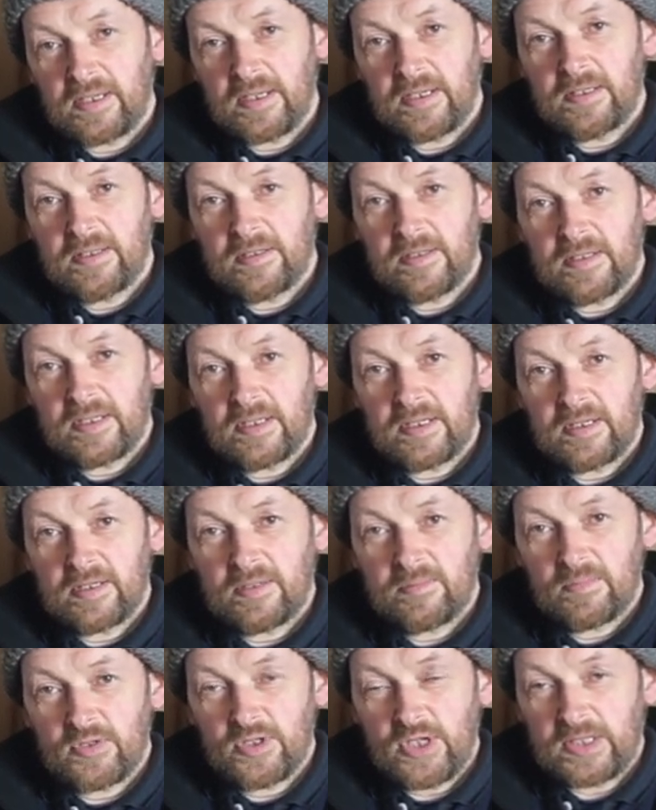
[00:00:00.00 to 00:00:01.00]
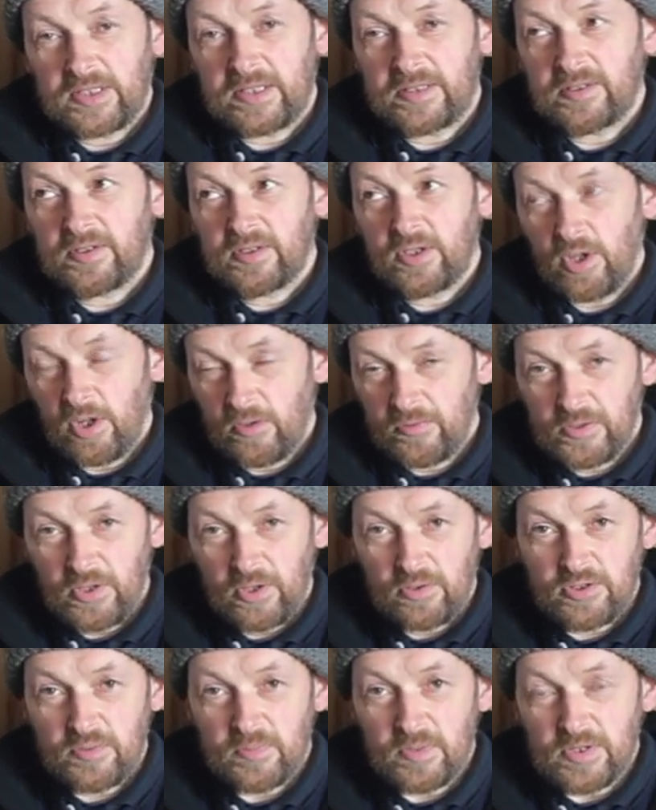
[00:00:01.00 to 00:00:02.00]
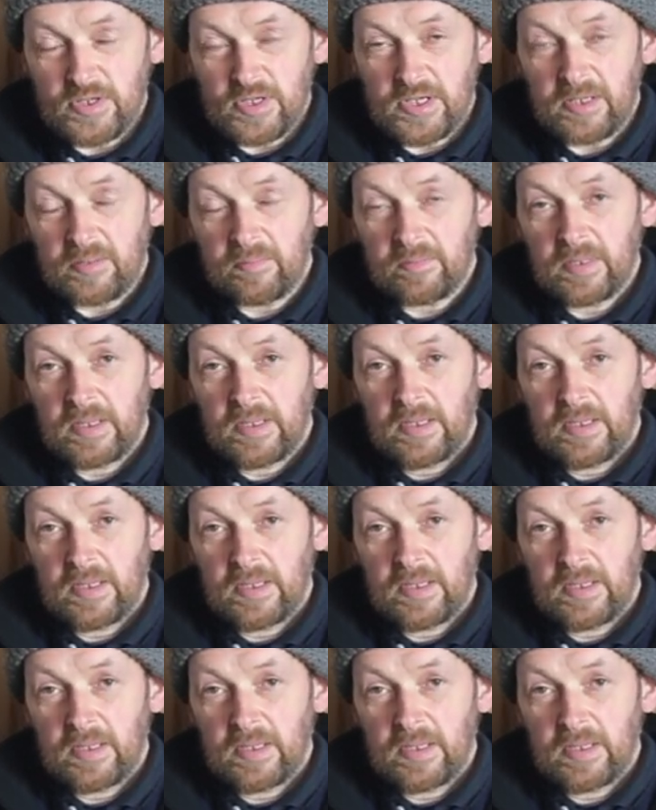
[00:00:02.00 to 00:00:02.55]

in the Shetland Crofthouse Museum